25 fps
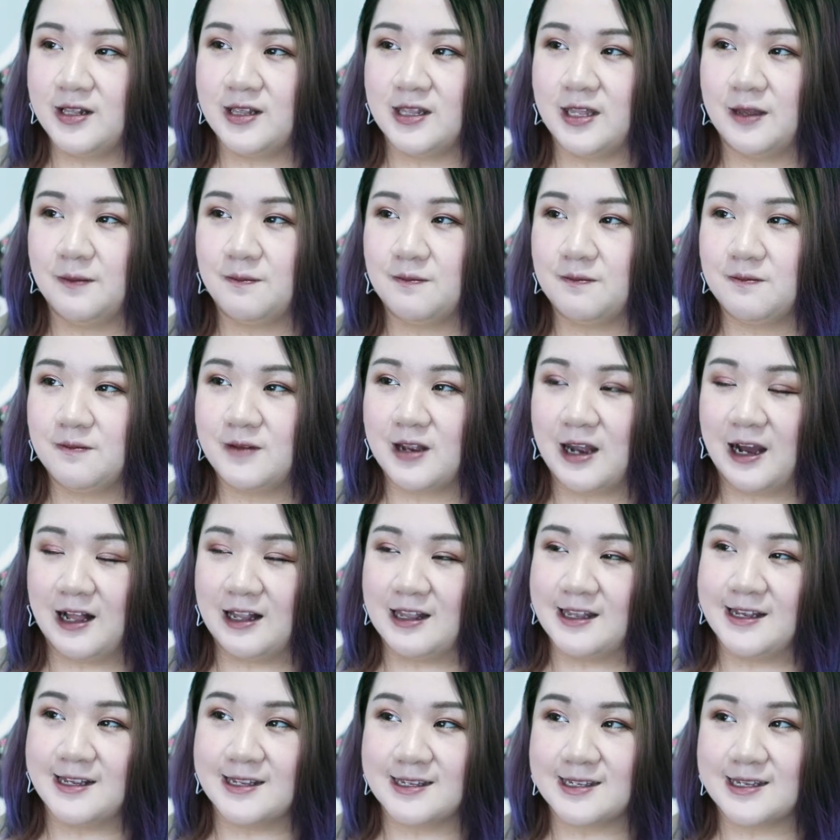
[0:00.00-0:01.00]
lip
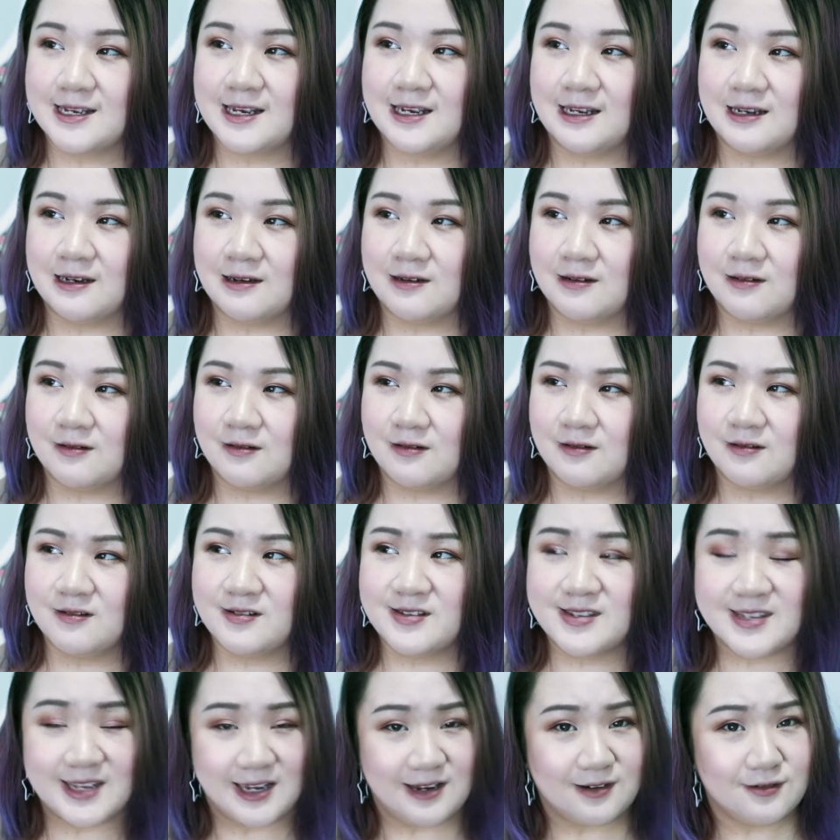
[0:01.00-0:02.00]
colors in
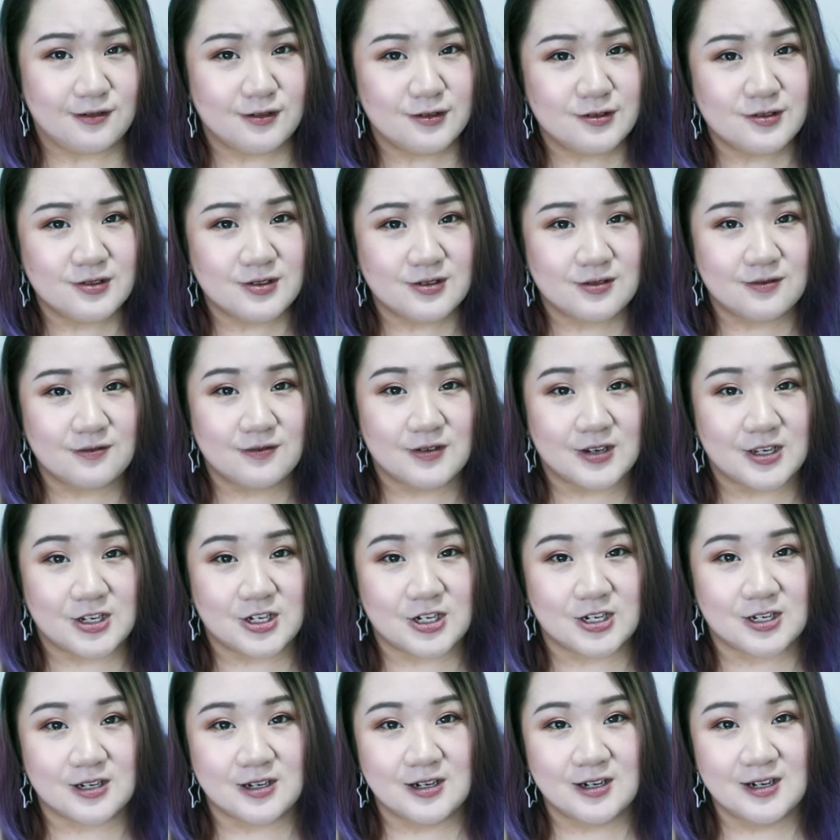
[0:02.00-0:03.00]
singles,
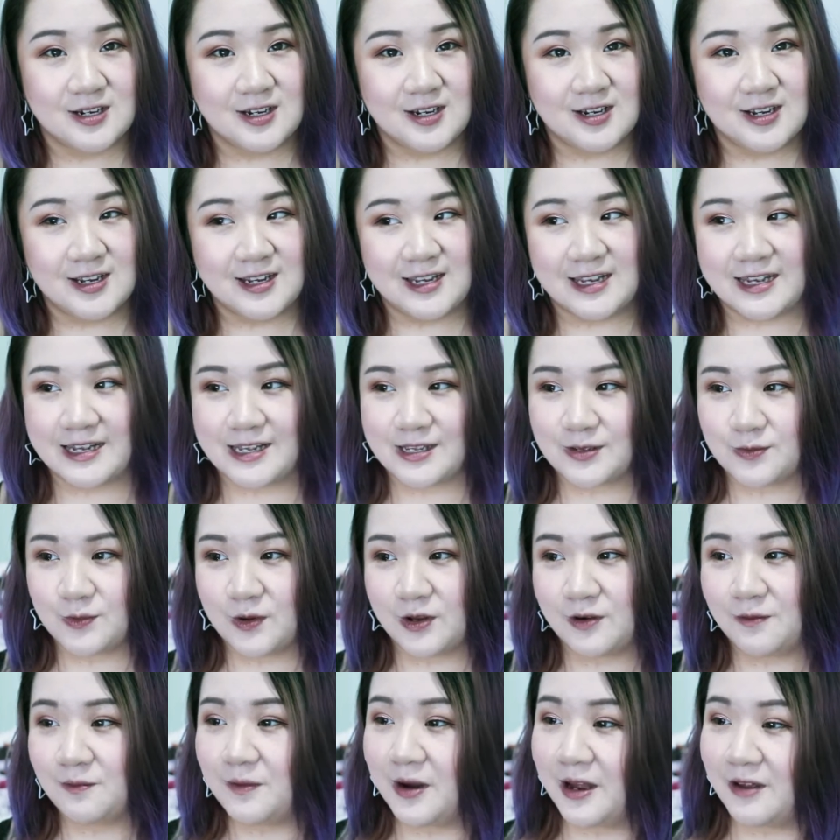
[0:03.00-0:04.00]
which is
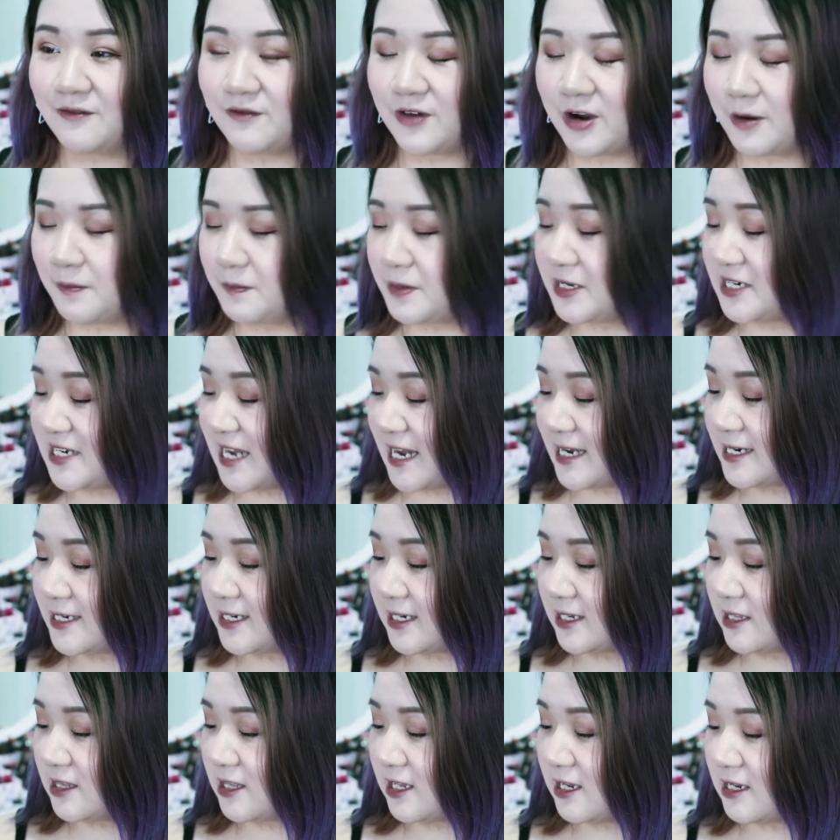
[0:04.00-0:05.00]
one of my very
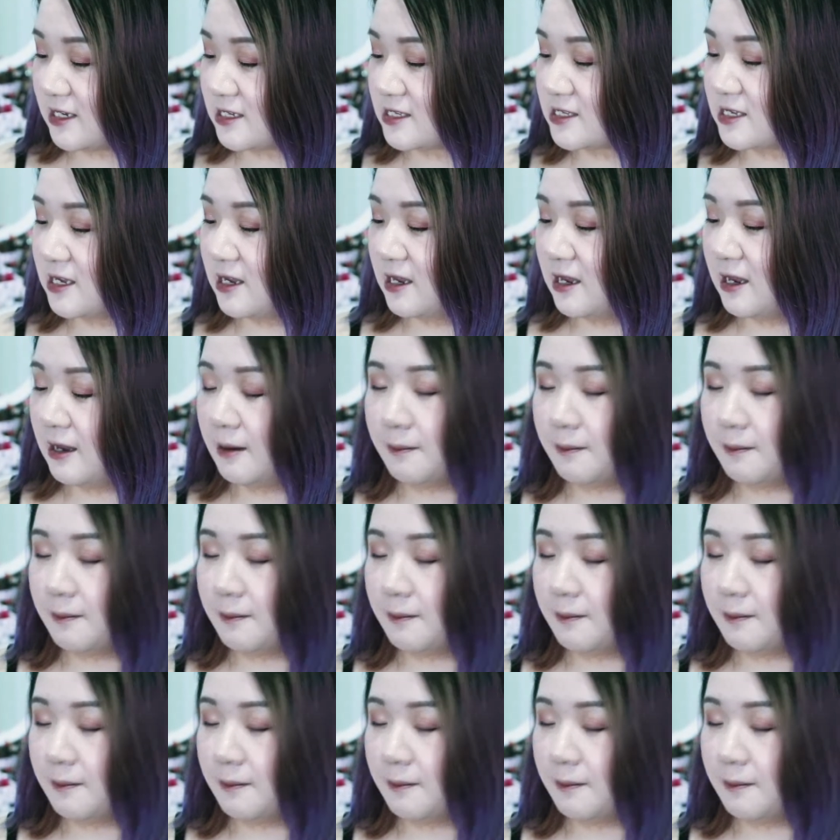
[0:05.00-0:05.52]
pedantic things.